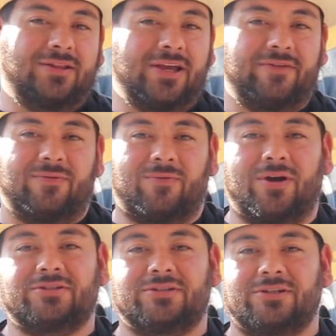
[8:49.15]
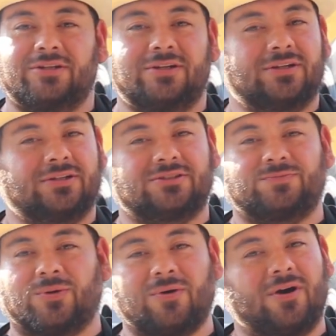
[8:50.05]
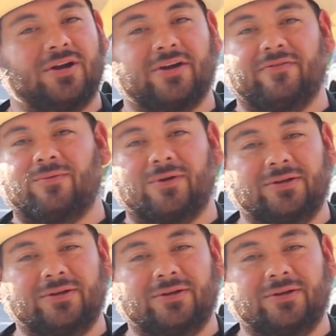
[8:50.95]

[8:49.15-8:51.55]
thank you for watching. Smoke on, everyone.